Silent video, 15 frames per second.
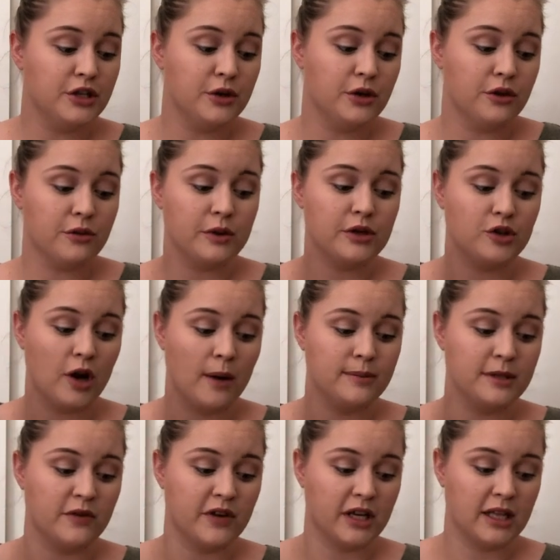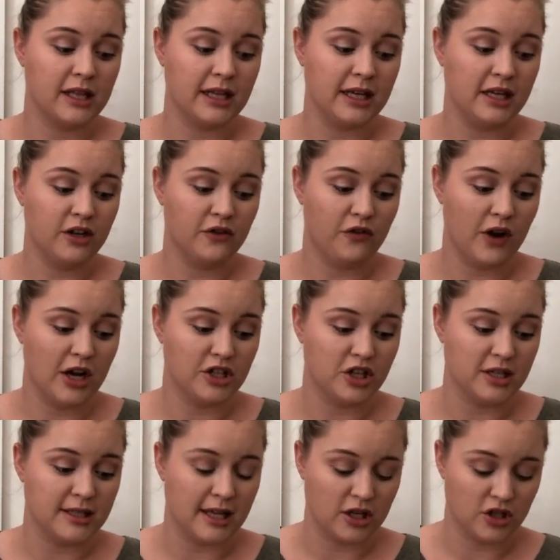2 to 3 drops of a clean and fresh
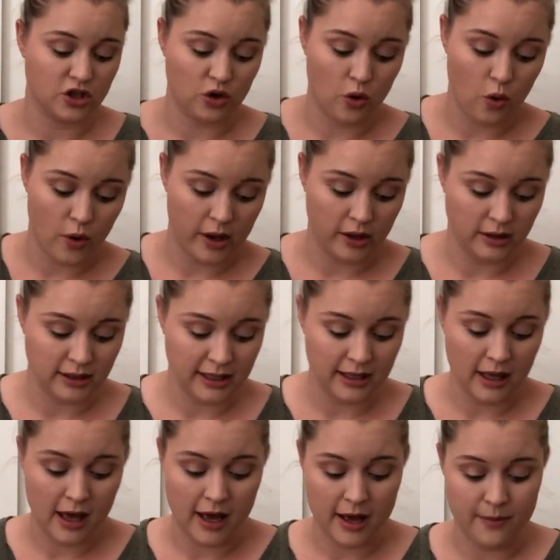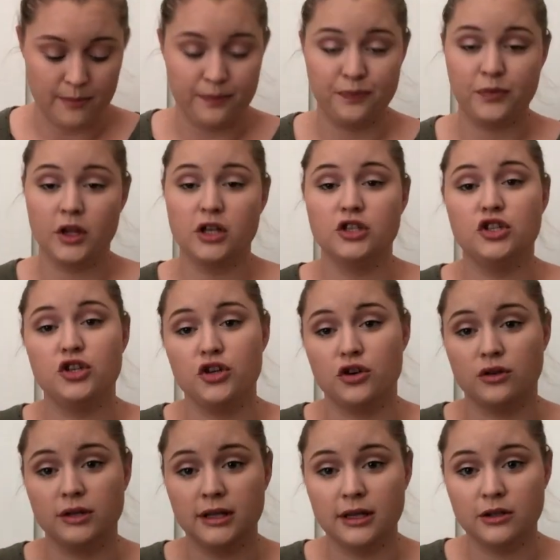essential oil to
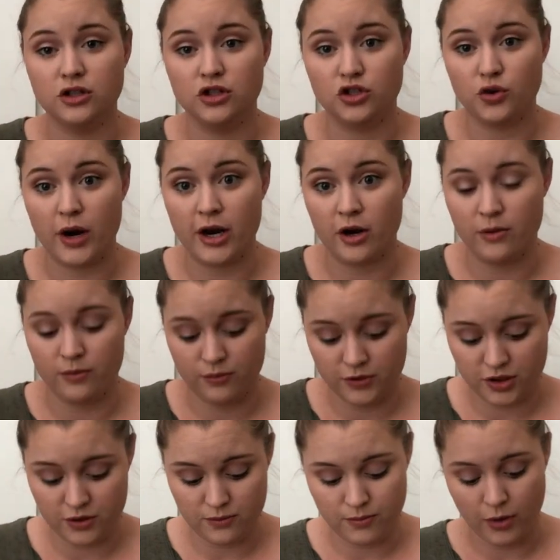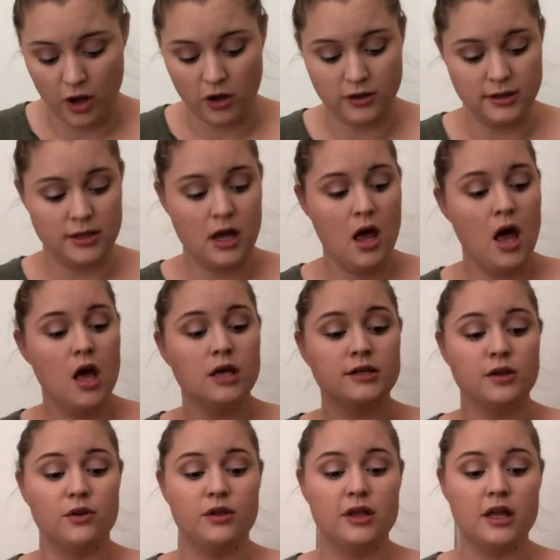your dryer balls.
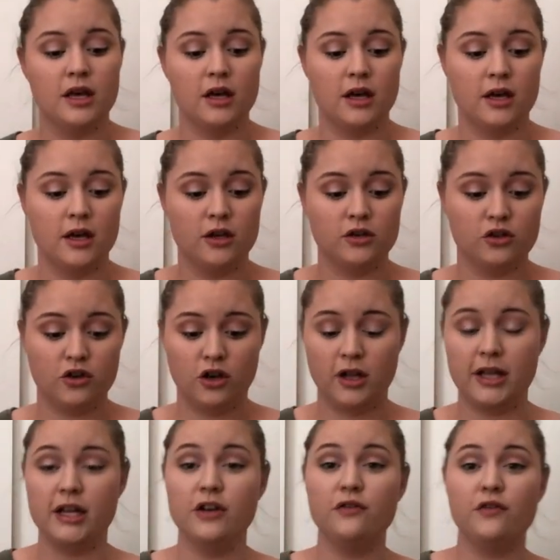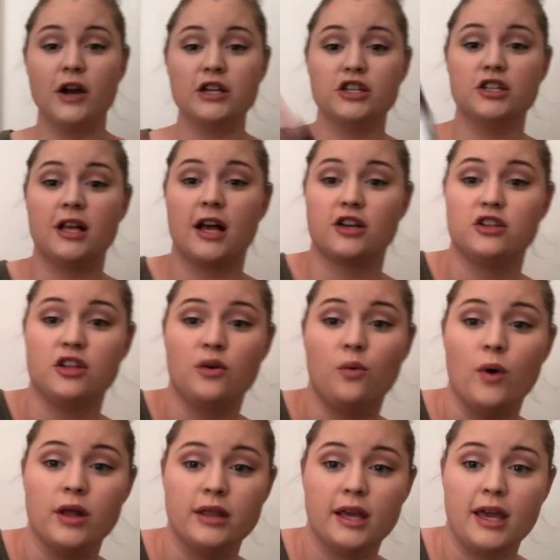So the clean and fresh is actually
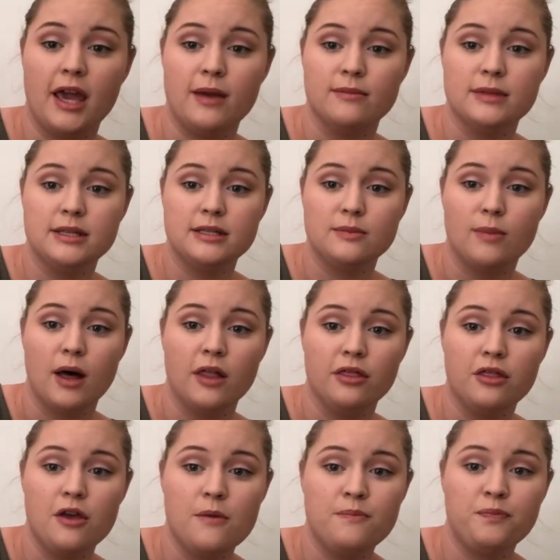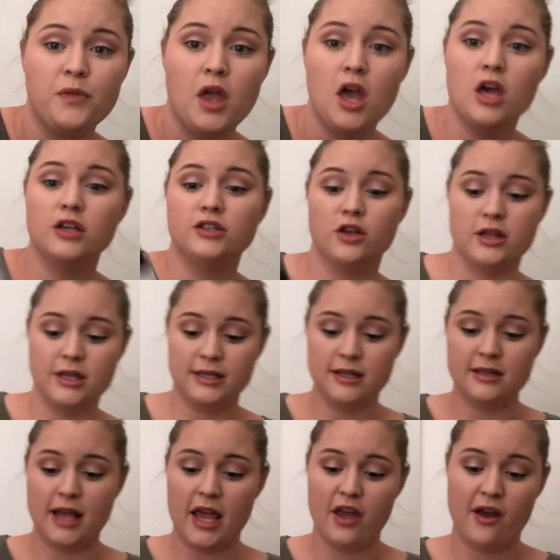one that came this month. So this
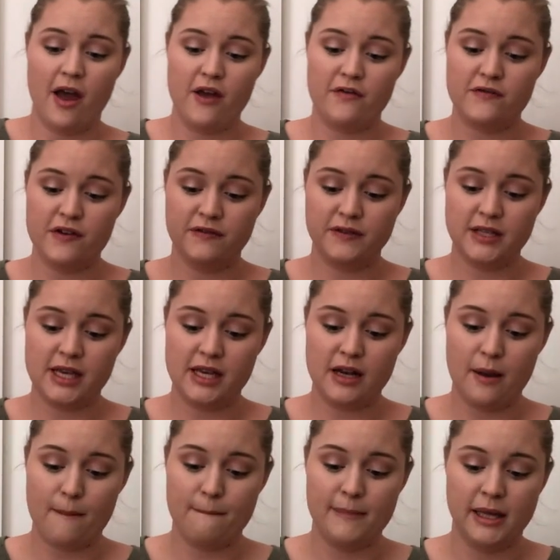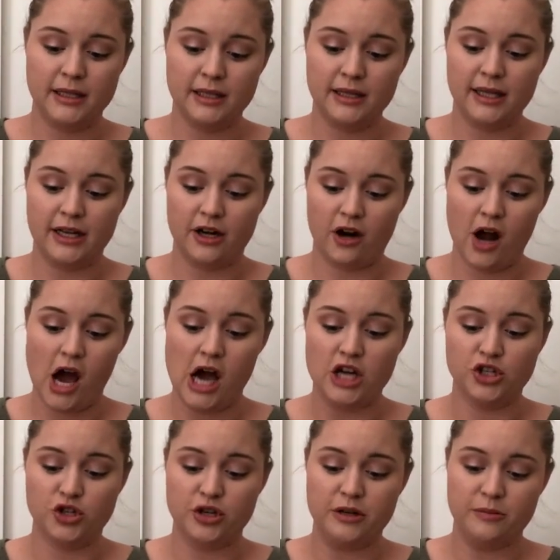is a 15 milliliter,
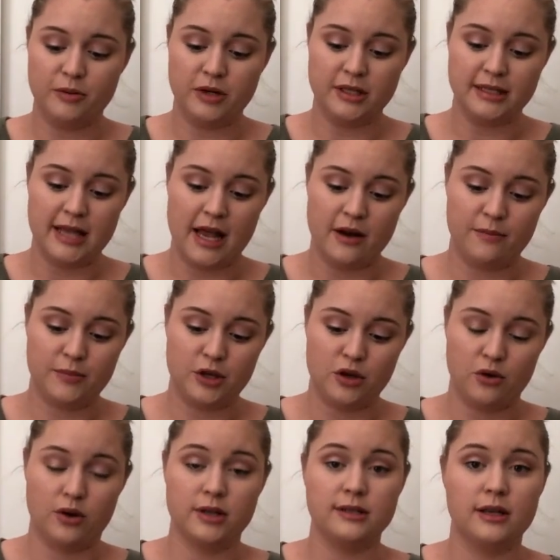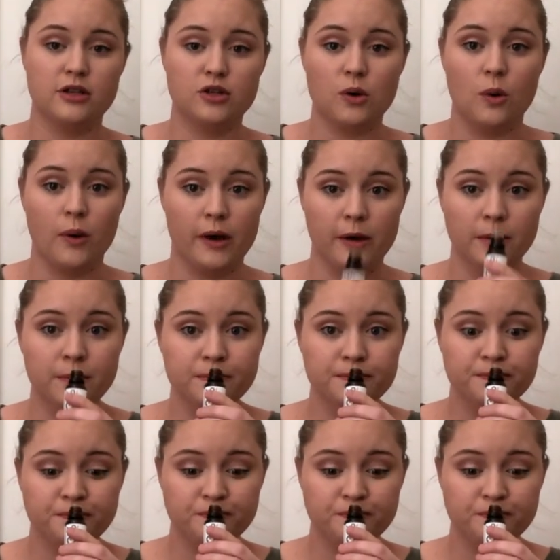100% pure essential oil.